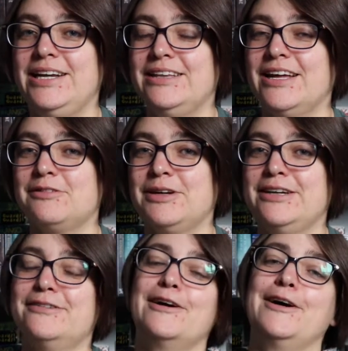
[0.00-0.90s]
in that
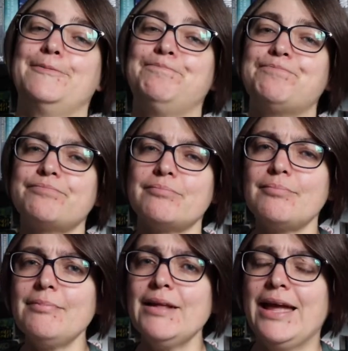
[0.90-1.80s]
readathon,
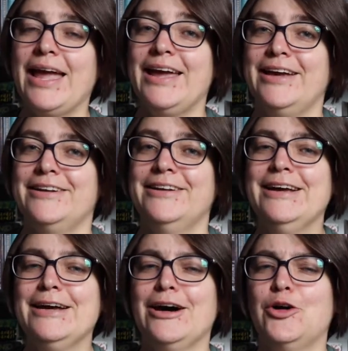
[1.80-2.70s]
and
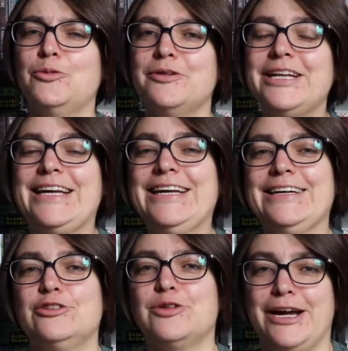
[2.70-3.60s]
hopefully
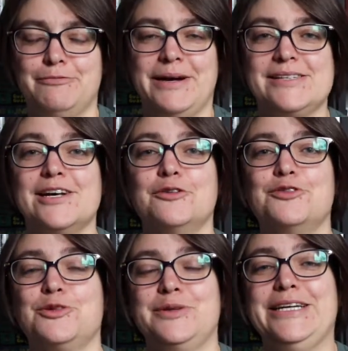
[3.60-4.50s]
drive myself
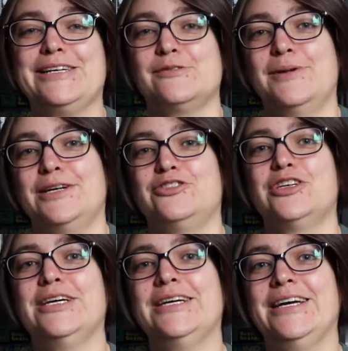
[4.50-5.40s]
to read as
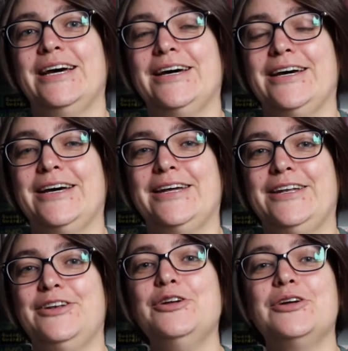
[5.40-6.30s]

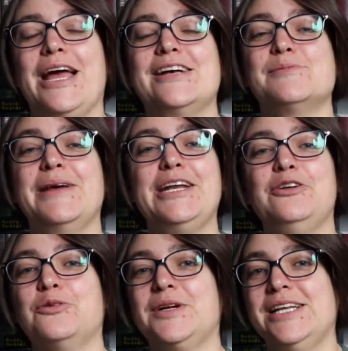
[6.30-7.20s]
many
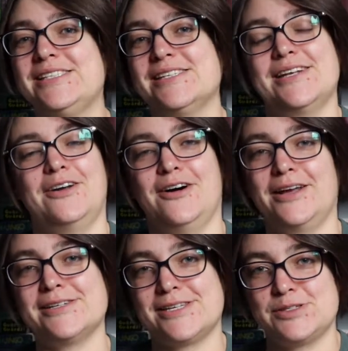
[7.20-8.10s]
new releases in
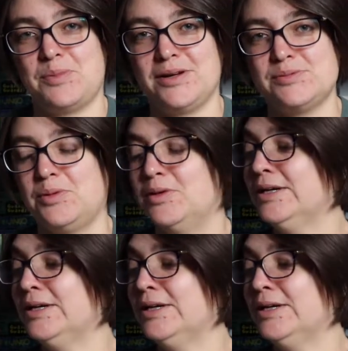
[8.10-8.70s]
August as possible.